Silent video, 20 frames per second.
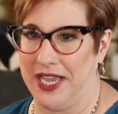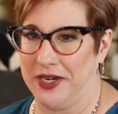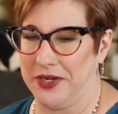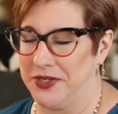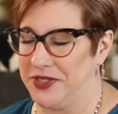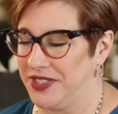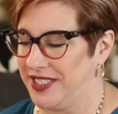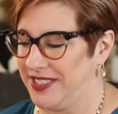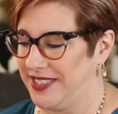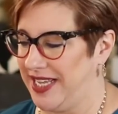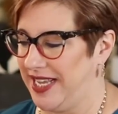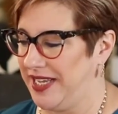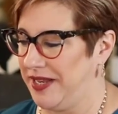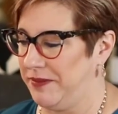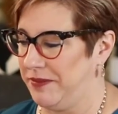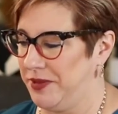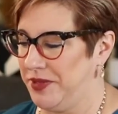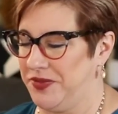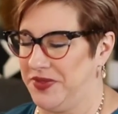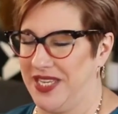love these
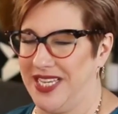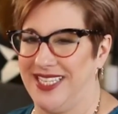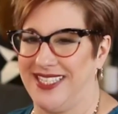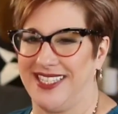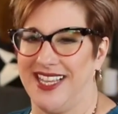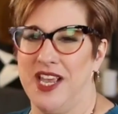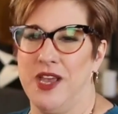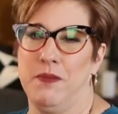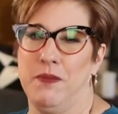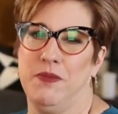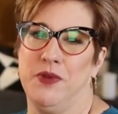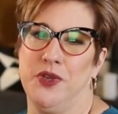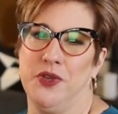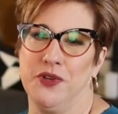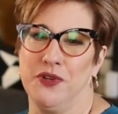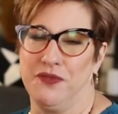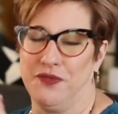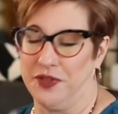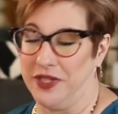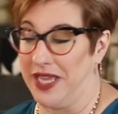sliders because they can put
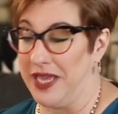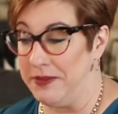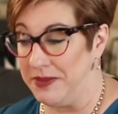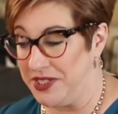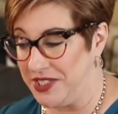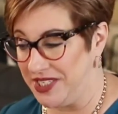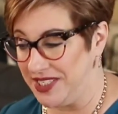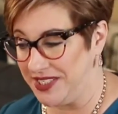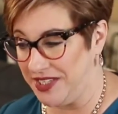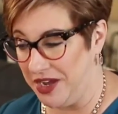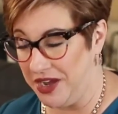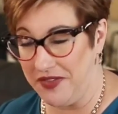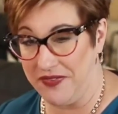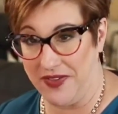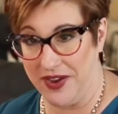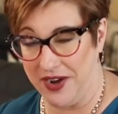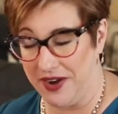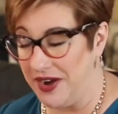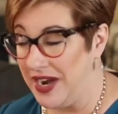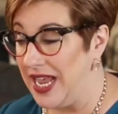these beautiful
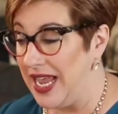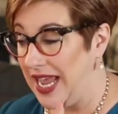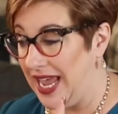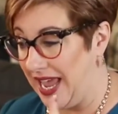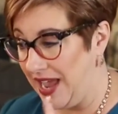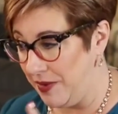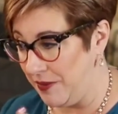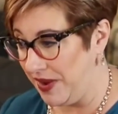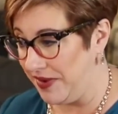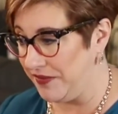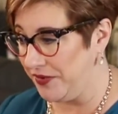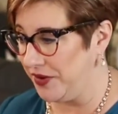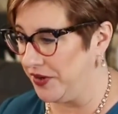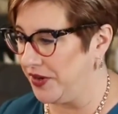images on there.